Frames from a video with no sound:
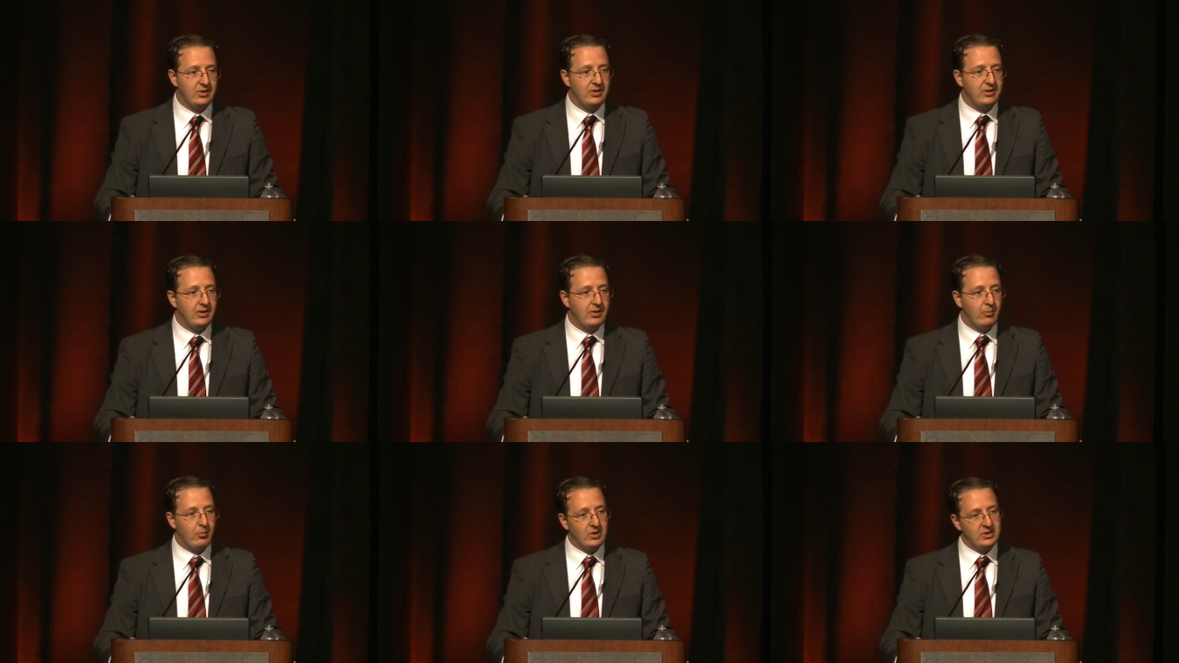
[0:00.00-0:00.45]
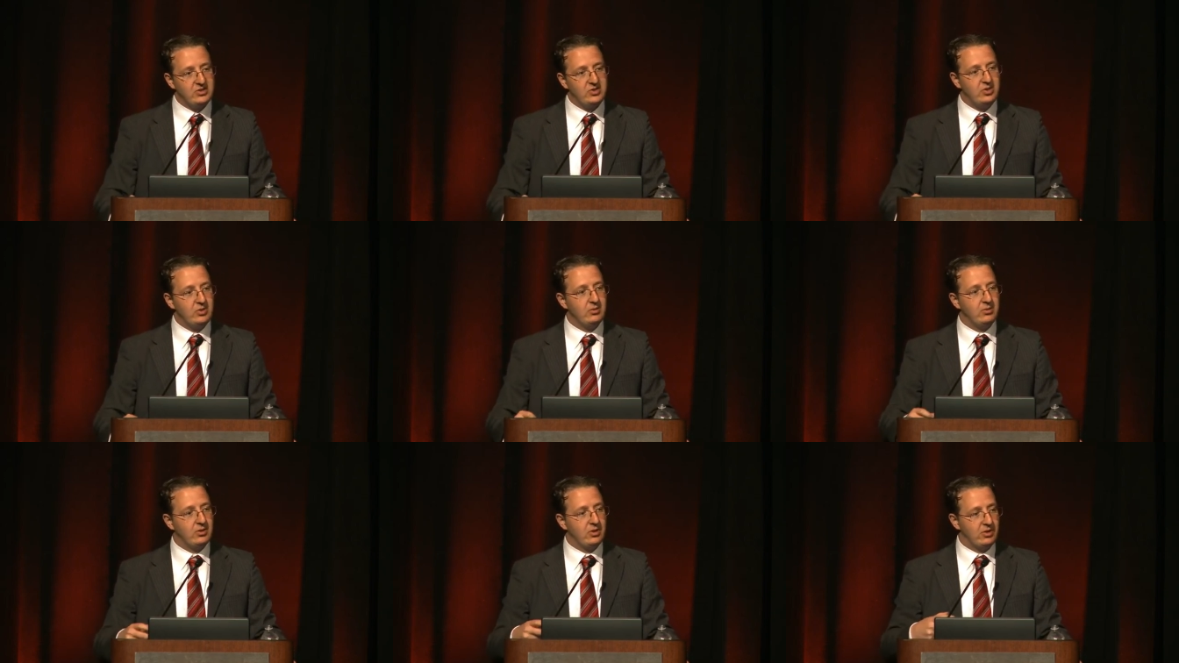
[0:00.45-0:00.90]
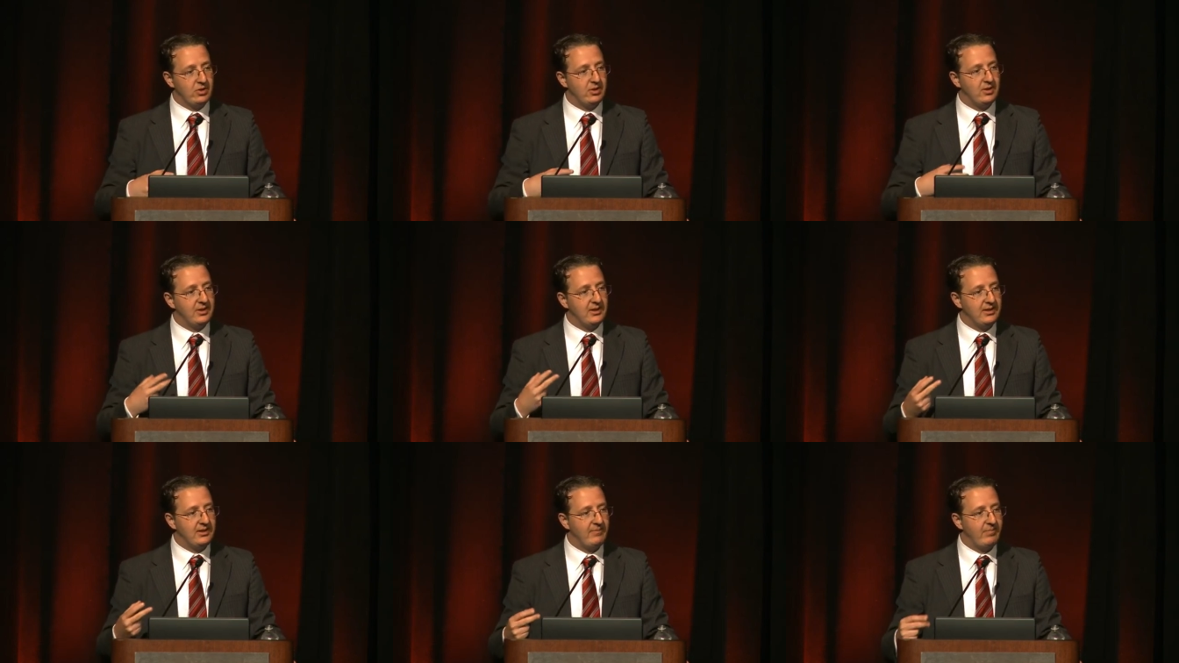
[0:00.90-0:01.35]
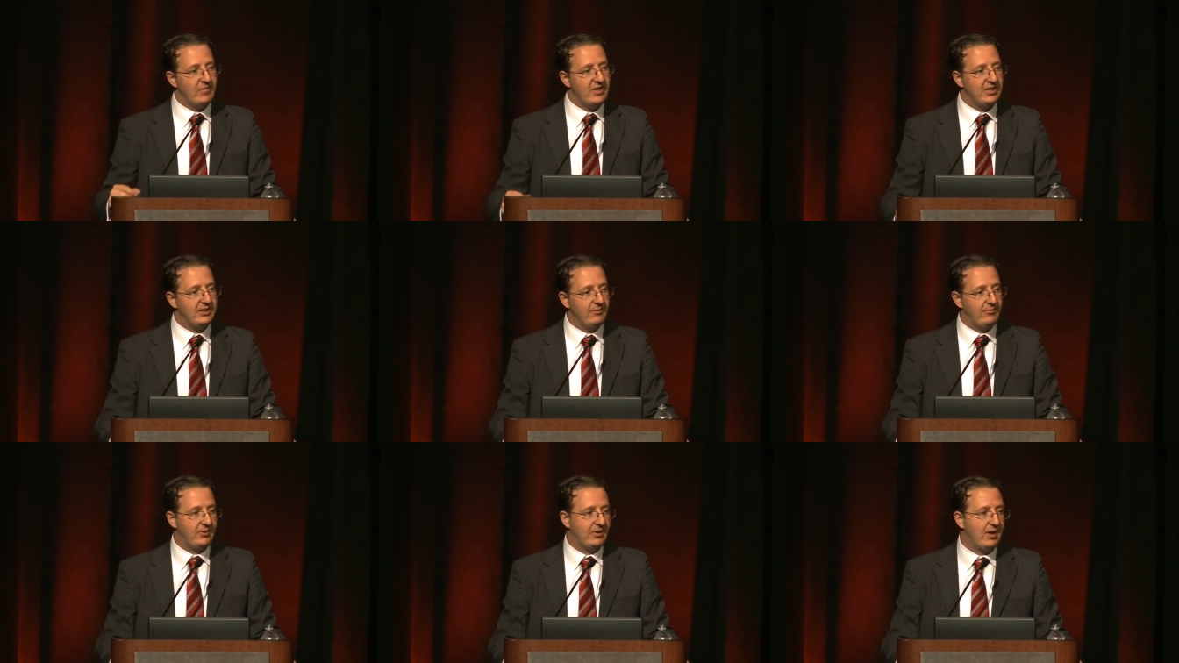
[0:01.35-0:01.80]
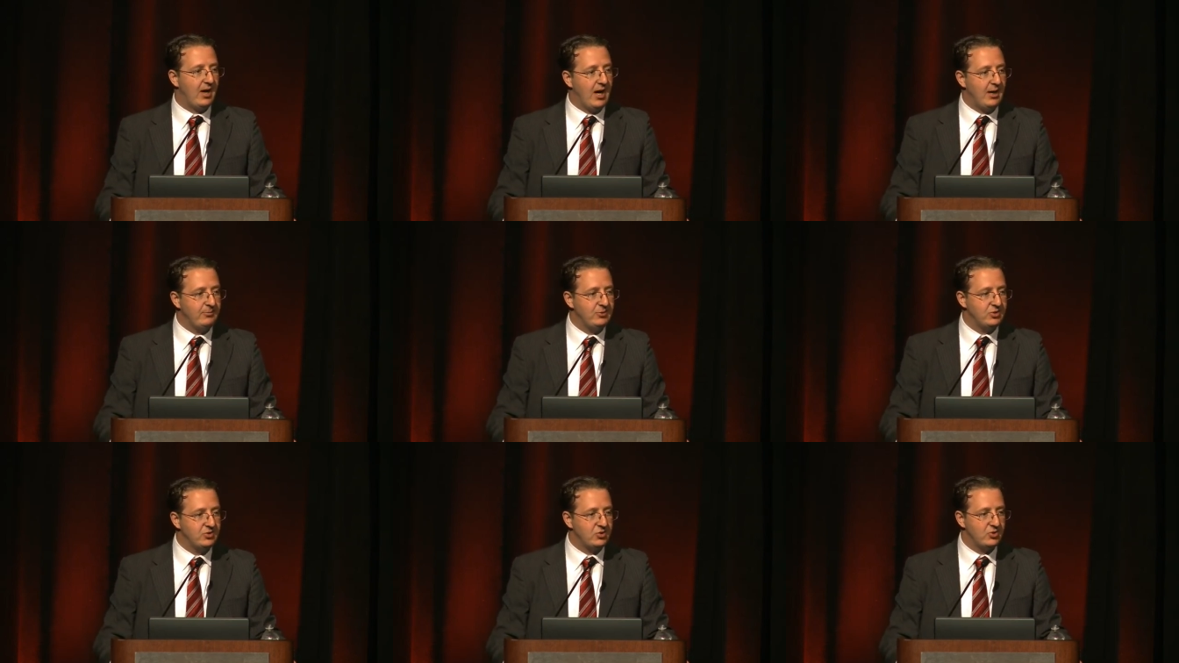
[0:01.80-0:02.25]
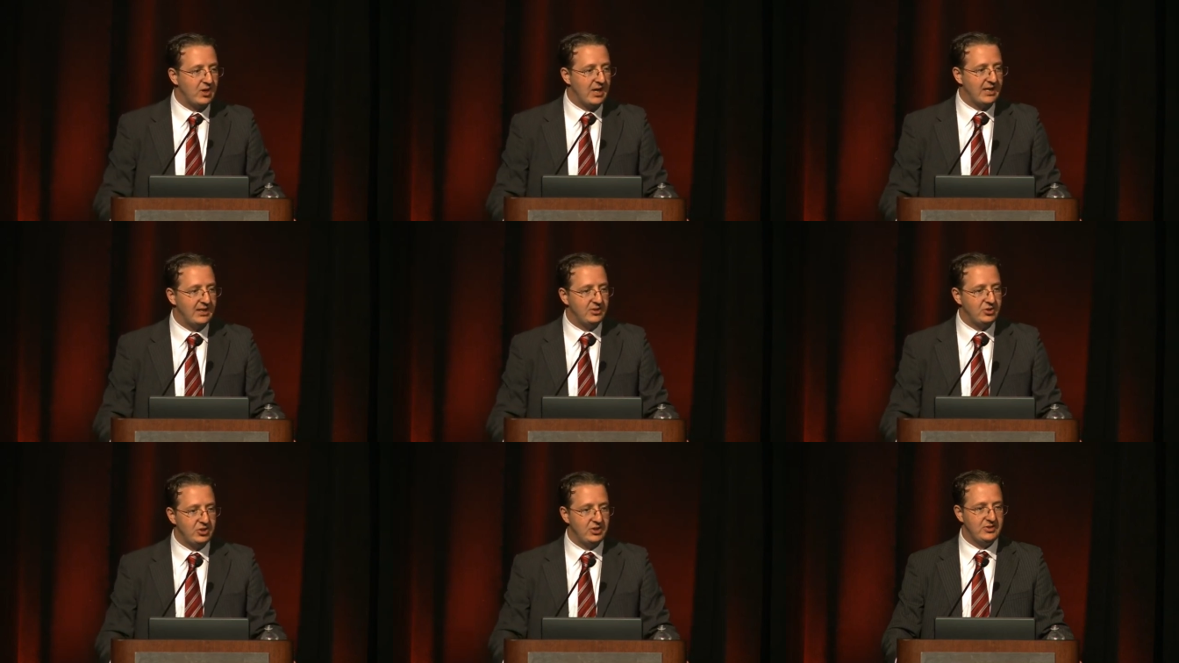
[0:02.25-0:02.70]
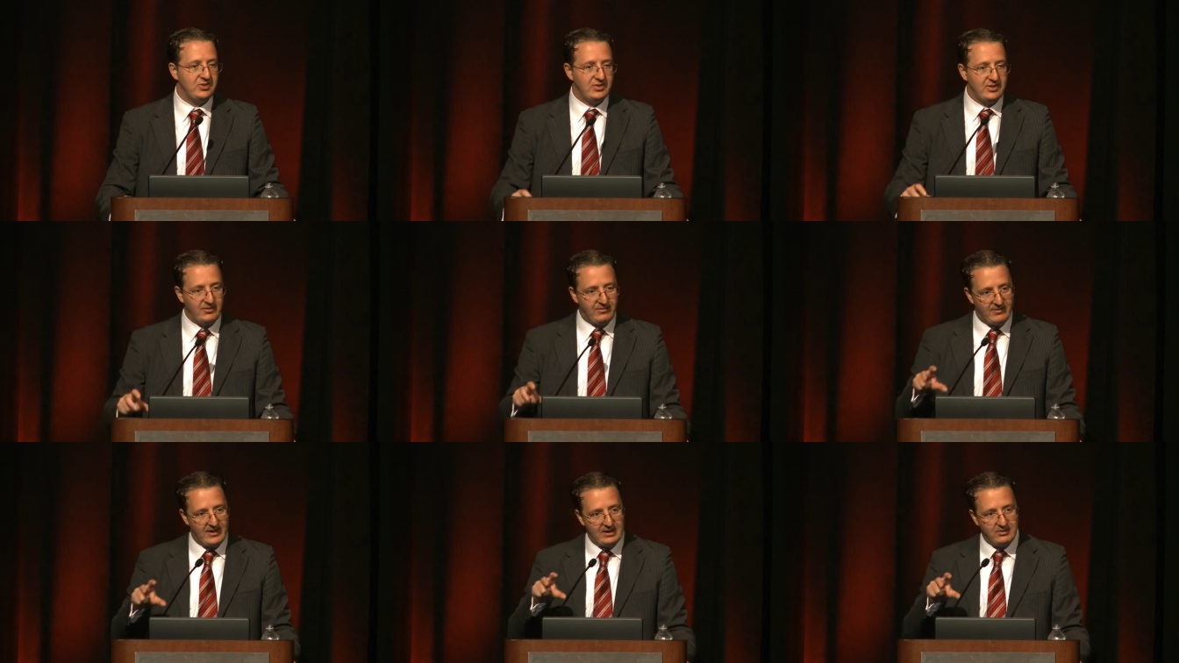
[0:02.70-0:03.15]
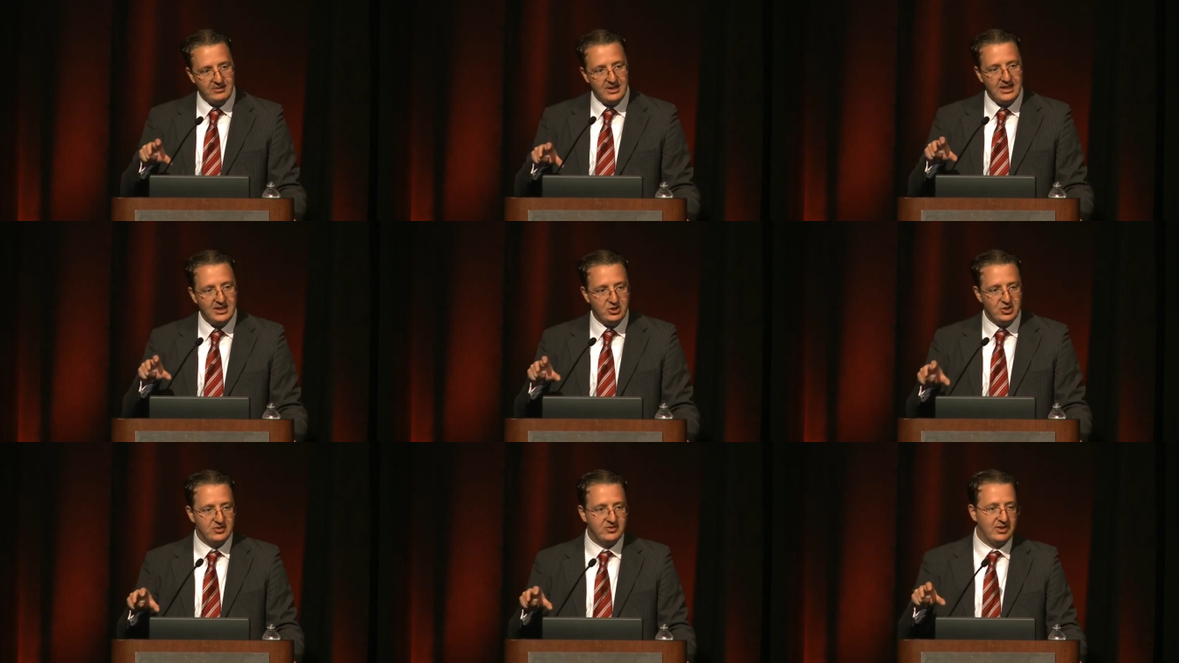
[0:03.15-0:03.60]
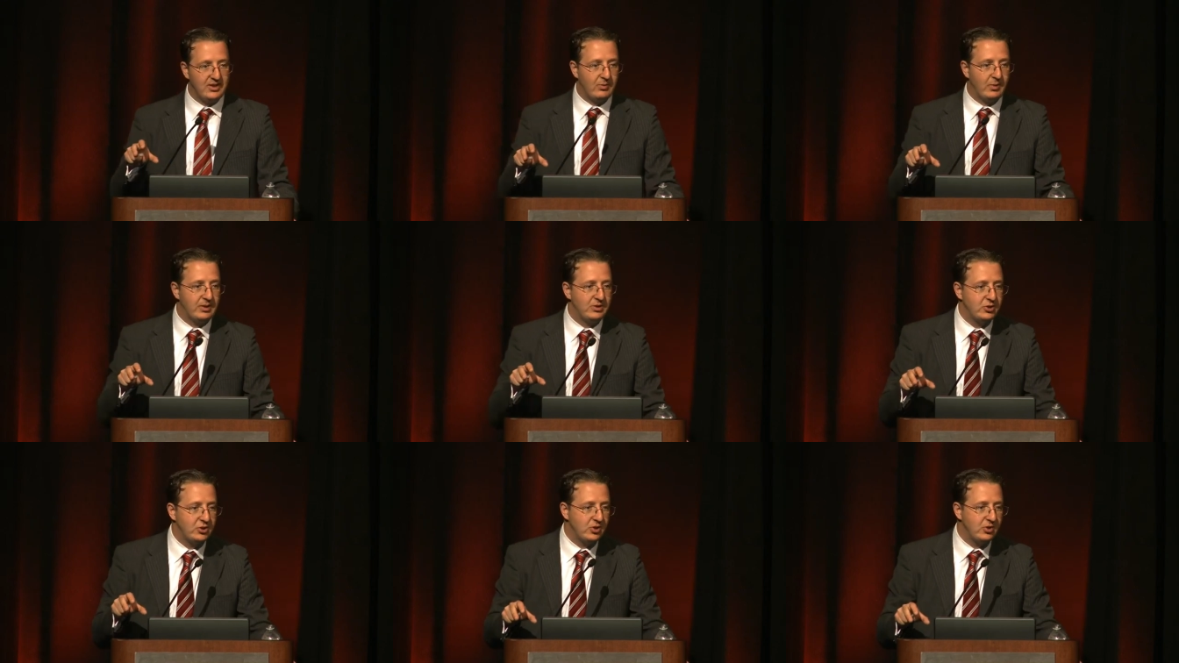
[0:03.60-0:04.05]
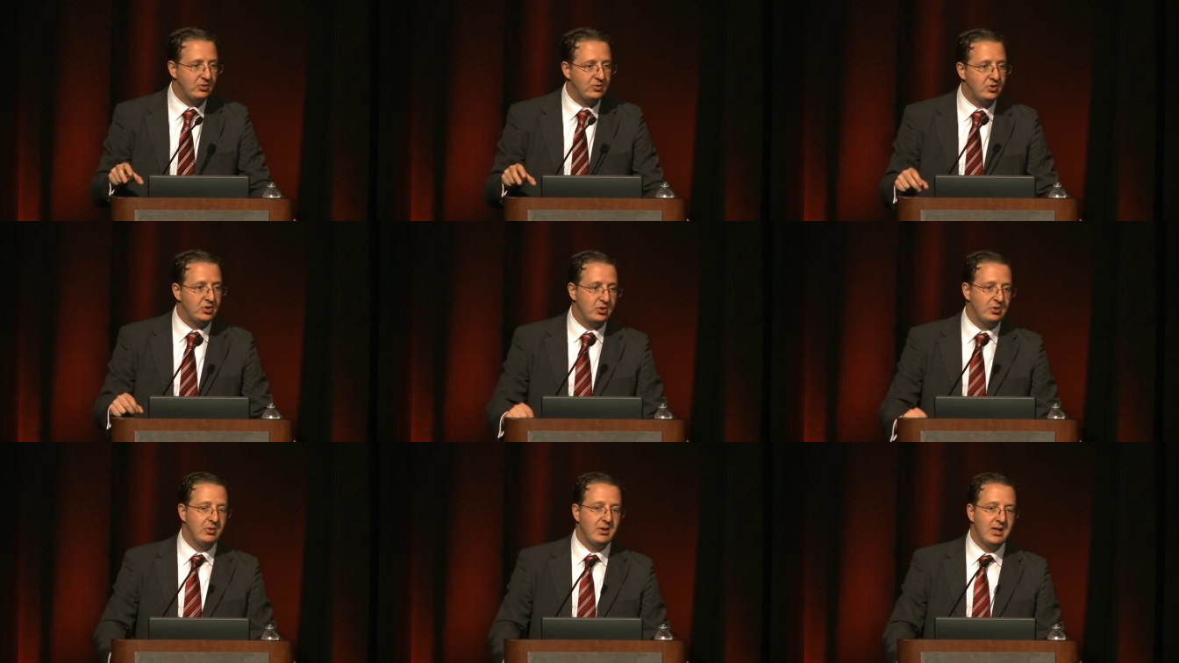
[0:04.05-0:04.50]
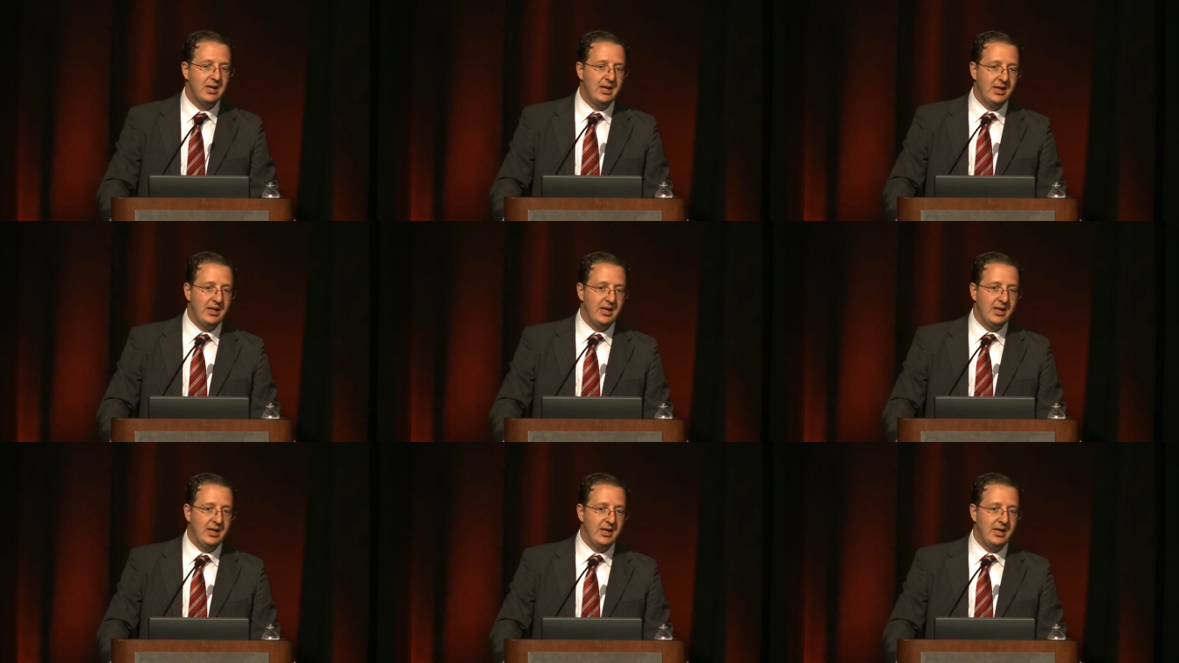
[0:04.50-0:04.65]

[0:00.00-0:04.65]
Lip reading: once you learn the different option strategies, the foundations like what I showed you,